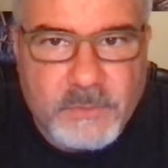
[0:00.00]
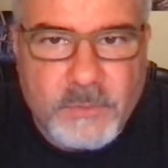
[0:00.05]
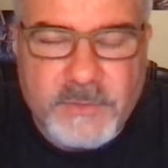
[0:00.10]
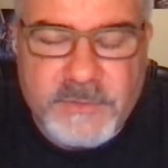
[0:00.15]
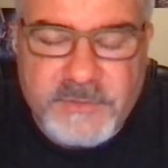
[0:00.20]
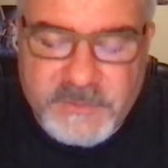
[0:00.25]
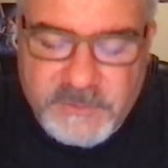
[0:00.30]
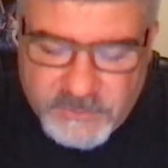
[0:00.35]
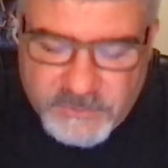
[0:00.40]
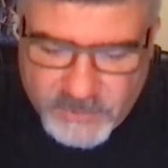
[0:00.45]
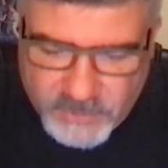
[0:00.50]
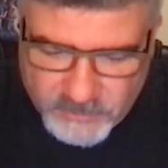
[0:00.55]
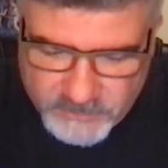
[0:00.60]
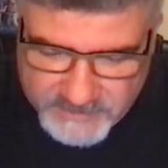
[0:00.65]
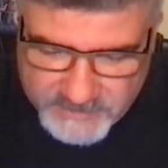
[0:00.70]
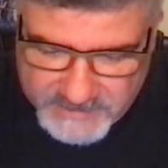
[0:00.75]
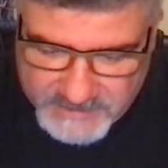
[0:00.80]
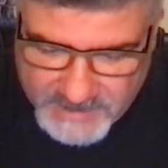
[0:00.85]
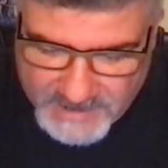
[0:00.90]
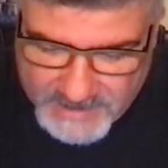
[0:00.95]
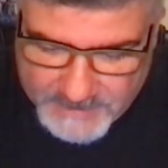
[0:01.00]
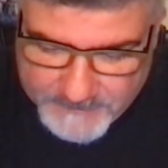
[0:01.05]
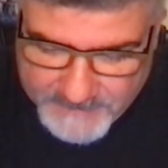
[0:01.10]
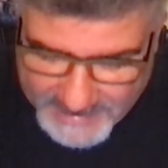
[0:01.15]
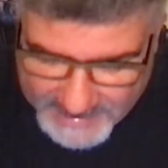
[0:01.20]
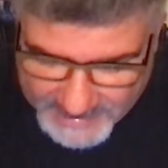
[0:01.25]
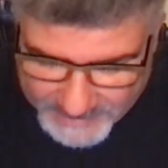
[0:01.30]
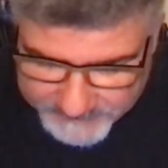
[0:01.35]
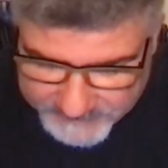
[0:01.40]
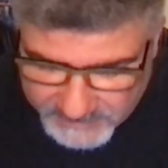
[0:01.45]
Lord, you know that I'm
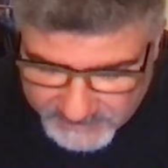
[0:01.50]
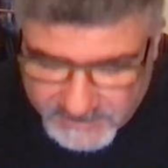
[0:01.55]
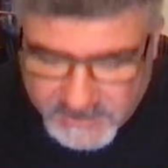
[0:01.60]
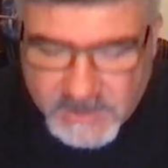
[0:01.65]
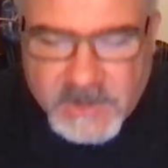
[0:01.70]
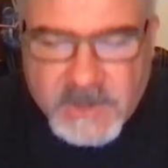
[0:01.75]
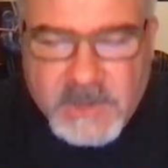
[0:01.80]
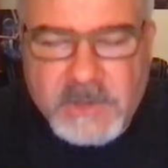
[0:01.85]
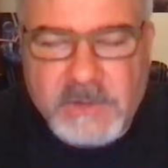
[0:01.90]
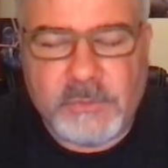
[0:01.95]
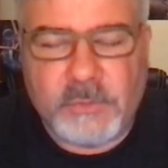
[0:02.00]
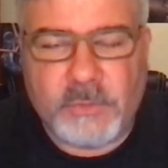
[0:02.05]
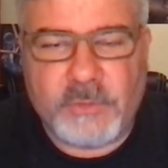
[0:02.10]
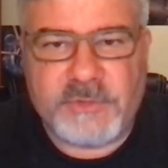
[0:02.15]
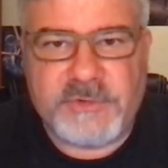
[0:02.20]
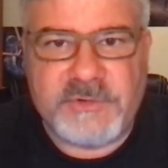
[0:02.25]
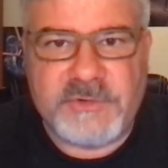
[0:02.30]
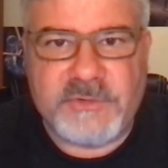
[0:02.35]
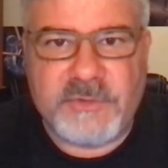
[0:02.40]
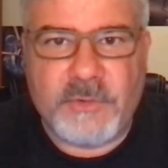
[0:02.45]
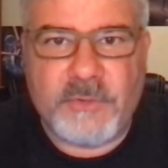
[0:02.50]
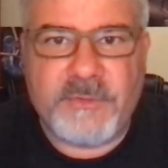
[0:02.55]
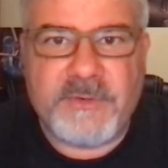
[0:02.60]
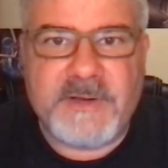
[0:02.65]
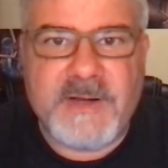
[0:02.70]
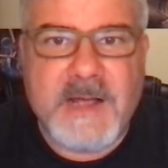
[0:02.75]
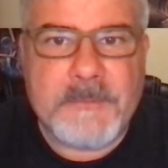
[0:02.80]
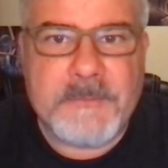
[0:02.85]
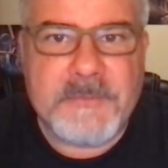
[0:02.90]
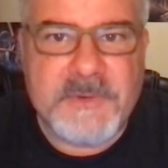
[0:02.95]
happy. Lord, you know
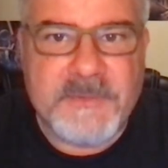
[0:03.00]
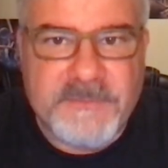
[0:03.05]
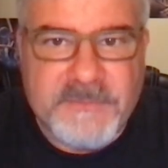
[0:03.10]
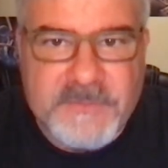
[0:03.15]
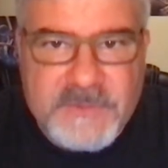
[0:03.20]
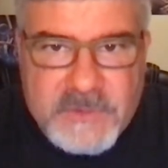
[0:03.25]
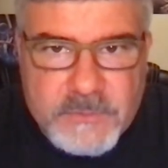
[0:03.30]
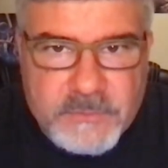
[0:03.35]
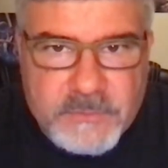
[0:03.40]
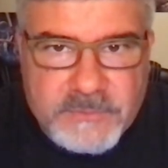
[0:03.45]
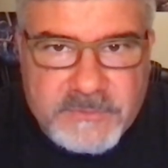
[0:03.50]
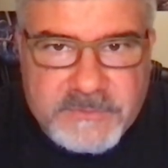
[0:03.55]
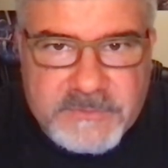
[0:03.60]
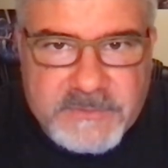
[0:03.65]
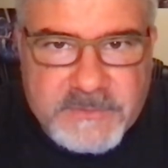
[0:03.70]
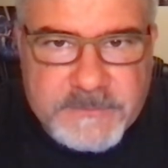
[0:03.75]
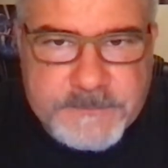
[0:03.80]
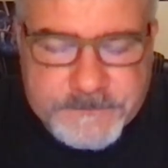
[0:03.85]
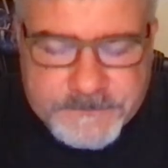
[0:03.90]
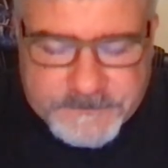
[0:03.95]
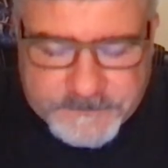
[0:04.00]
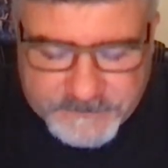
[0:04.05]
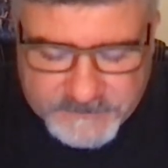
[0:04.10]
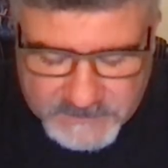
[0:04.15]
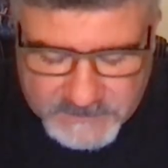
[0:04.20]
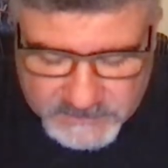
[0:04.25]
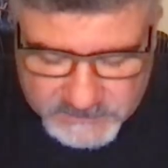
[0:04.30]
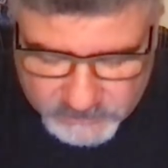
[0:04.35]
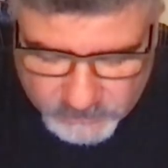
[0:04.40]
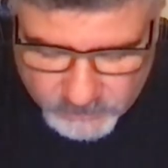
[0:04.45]
that I'm confused.
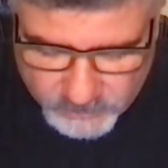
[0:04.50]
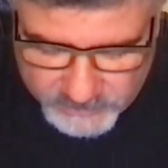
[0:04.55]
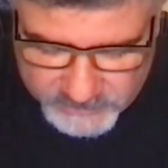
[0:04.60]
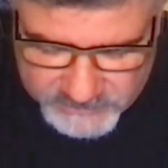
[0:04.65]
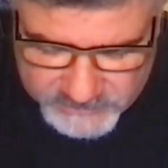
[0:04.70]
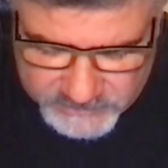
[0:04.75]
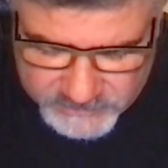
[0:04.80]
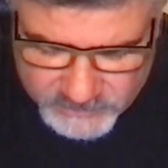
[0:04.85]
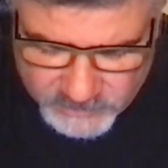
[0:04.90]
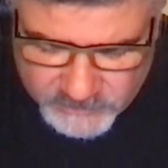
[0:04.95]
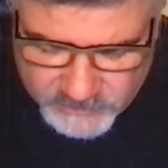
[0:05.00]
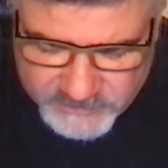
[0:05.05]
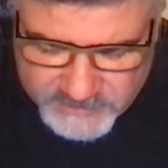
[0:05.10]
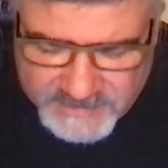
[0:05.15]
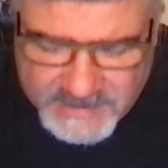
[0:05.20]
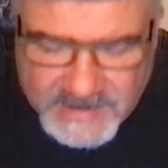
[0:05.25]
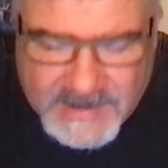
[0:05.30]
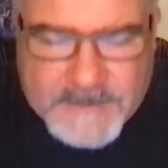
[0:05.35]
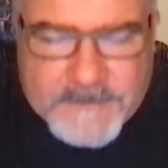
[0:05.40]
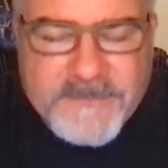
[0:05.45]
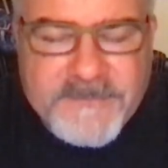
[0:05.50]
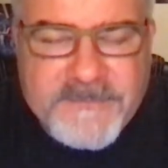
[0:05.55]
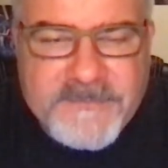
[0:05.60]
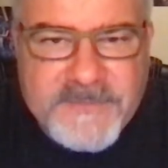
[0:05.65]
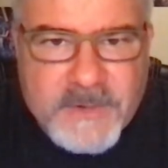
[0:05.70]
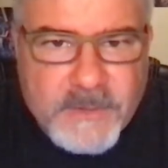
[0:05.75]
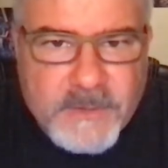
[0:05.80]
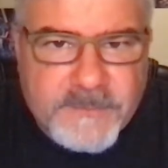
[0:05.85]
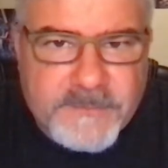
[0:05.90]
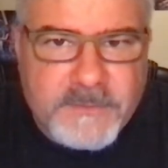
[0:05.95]
Lord, you know that I'm
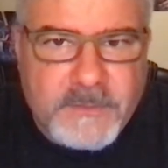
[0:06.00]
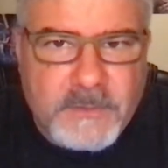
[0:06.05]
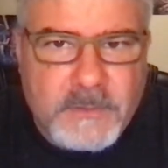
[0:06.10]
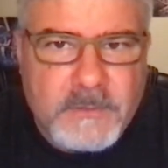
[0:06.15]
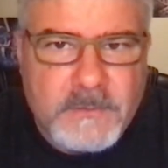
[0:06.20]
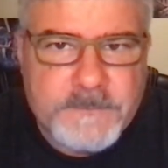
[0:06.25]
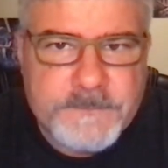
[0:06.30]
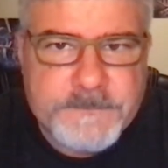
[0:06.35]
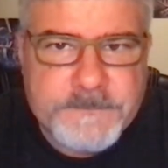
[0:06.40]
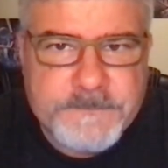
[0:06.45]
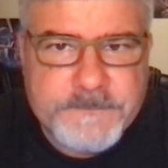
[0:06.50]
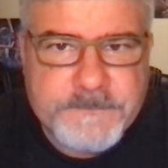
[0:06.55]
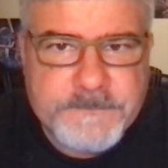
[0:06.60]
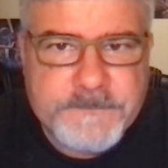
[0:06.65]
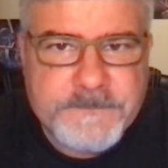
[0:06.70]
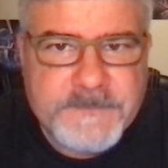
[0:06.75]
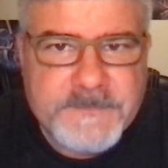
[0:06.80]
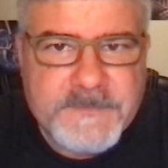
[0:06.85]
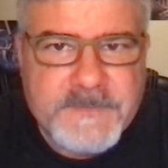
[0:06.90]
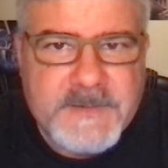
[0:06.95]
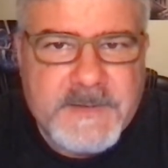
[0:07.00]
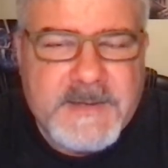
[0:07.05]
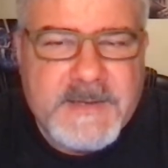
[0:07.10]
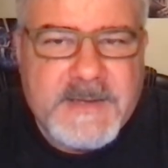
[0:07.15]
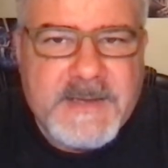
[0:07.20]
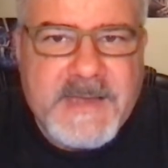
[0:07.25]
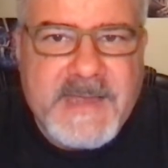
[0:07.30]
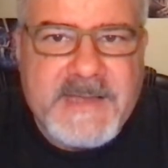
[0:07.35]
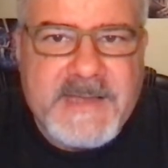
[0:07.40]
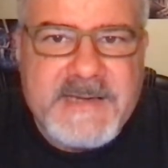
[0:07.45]
fearful.
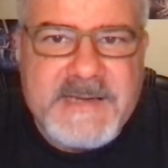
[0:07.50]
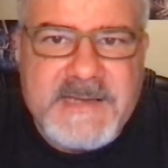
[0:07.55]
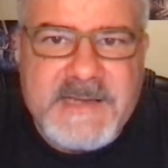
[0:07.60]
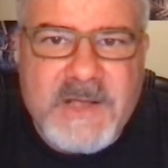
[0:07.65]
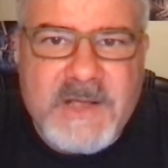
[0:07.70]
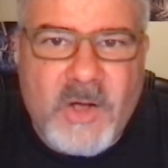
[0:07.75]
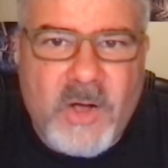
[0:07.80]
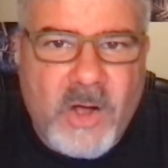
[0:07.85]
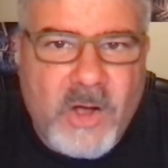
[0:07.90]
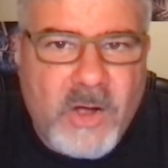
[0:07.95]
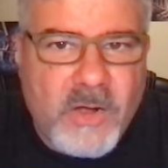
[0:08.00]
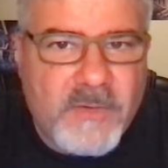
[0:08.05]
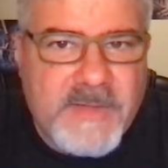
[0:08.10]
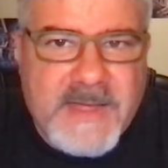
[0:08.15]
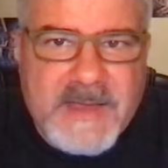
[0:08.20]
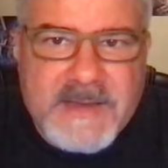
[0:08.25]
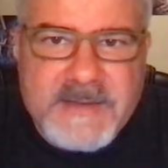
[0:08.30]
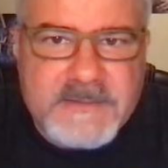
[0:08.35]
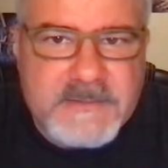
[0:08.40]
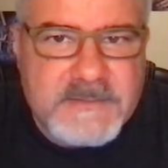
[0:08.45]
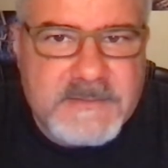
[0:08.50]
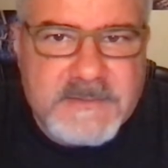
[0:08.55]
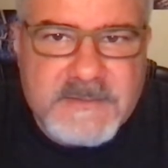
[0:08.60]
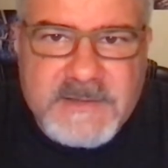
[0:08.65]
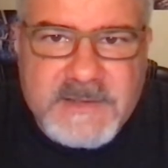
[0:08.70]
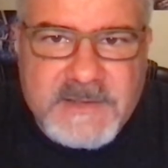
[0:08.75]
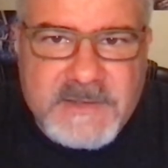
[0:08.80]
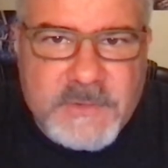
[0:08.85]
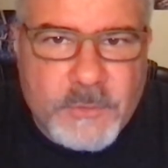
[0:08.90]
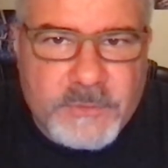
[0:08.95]
And he, all that,
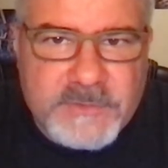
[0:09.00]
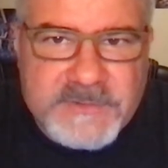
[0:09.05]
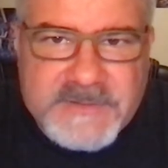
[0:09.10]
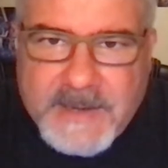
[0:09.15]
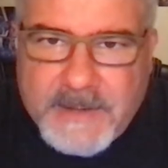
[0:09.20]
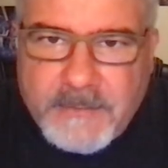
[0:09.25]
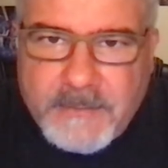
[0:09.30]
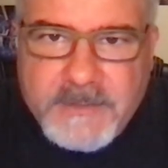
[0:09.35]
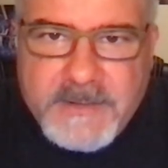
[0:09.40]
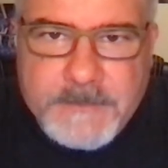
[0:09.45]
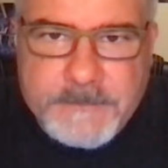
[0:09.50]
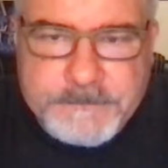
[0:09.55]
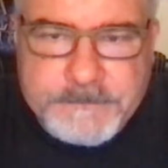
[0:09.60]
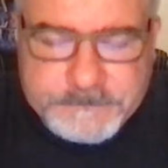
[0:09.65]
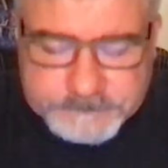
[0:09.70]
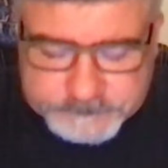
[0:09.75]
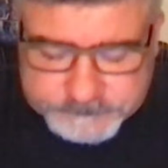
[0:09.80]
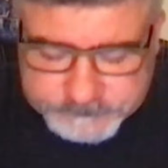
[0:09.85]
you don't tell him.